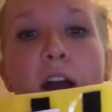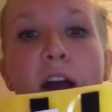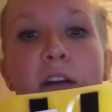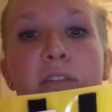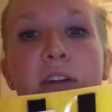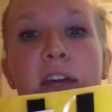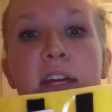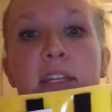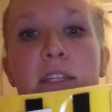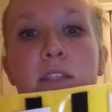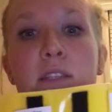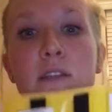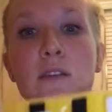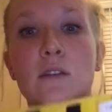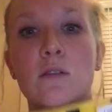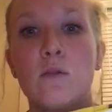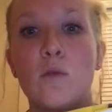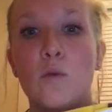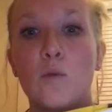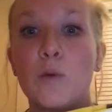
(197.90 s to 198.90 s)
of his
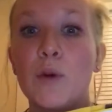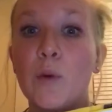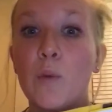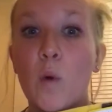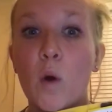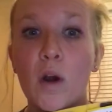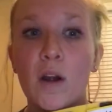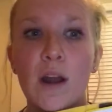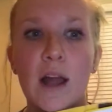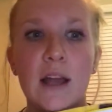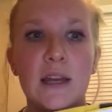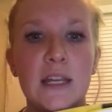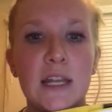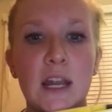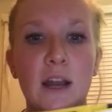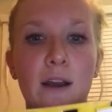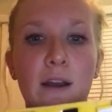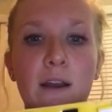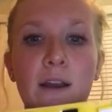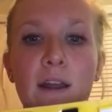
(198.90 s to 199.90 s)
reward on
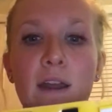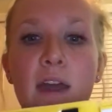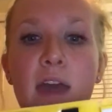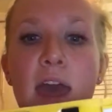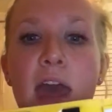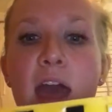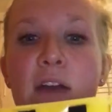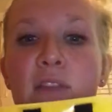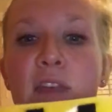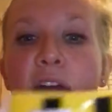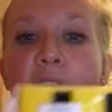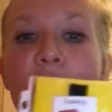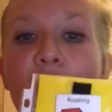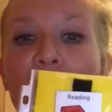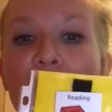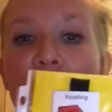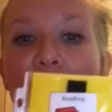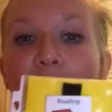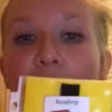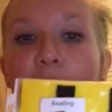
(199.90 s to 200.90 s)
here, and then
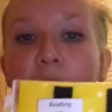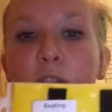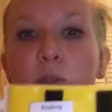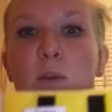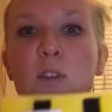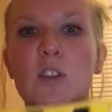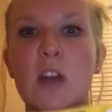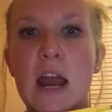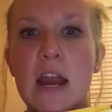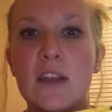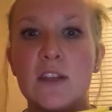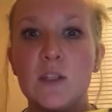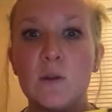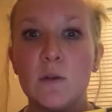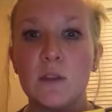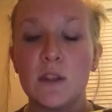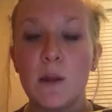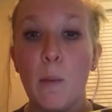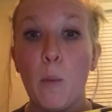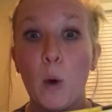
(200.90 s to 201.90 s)
everything else we try to do
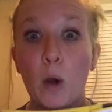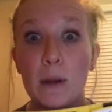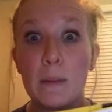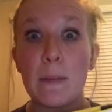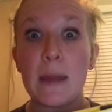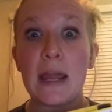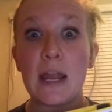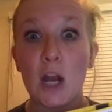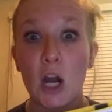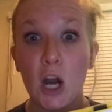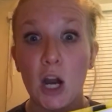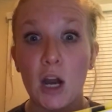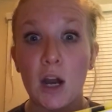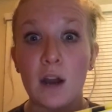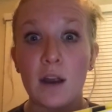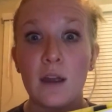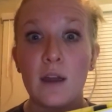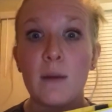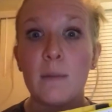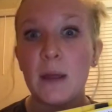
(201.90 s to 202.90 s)
with the board
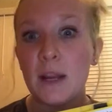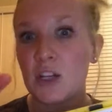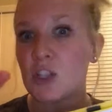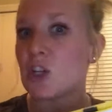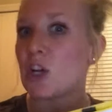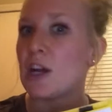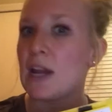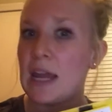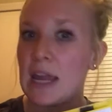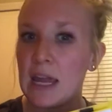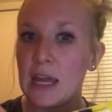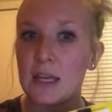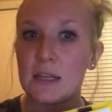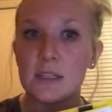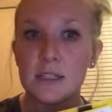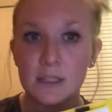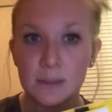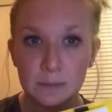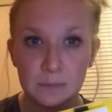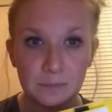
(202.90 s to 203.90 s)
maker picture
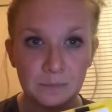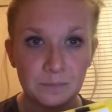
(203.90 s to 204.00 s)
and